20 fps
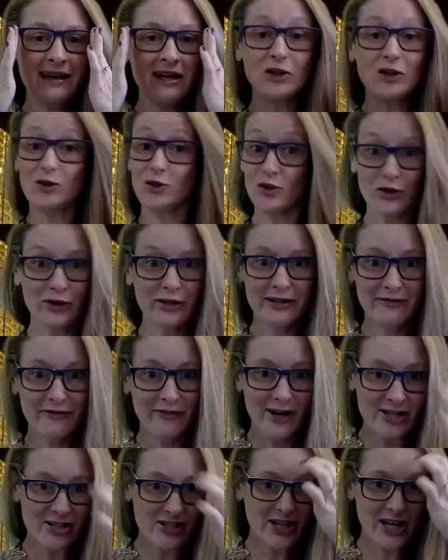learning
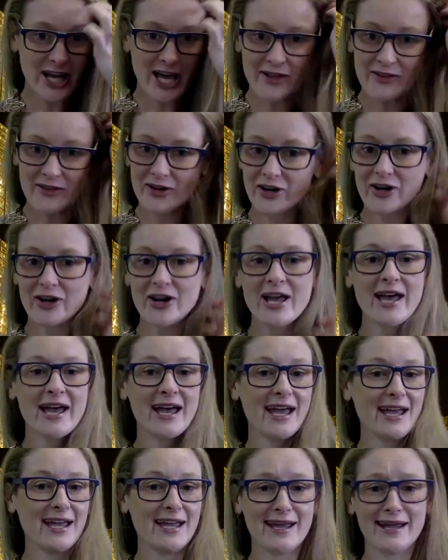French together
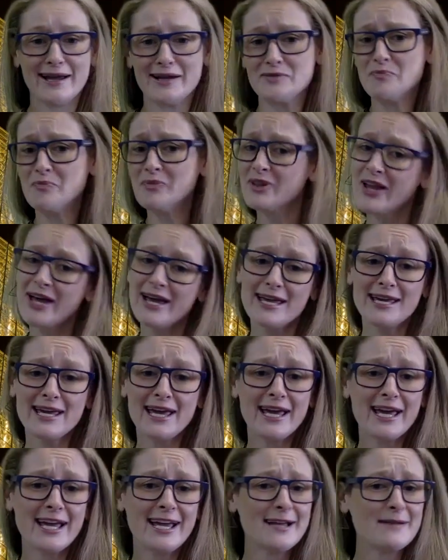and playing
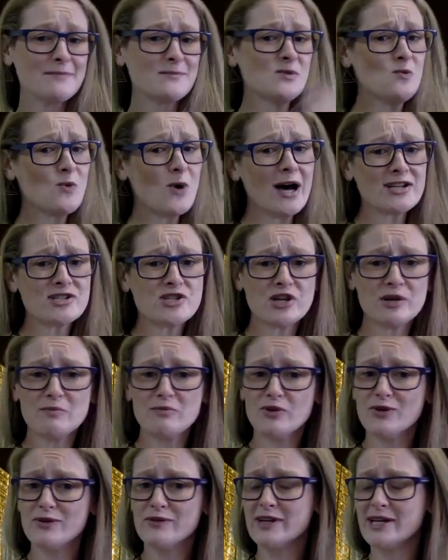games, watching
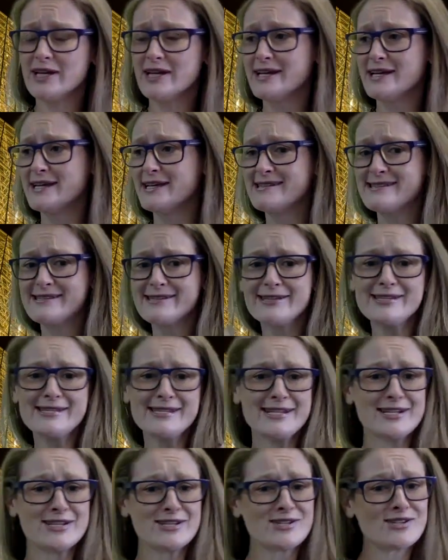movies,
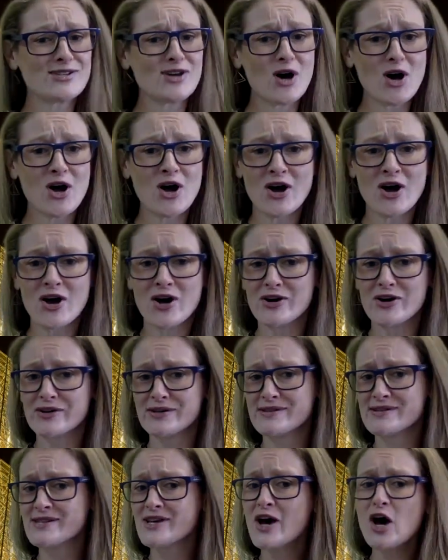listening to
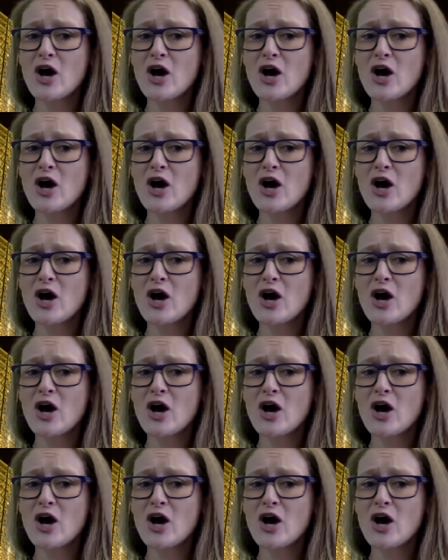songs,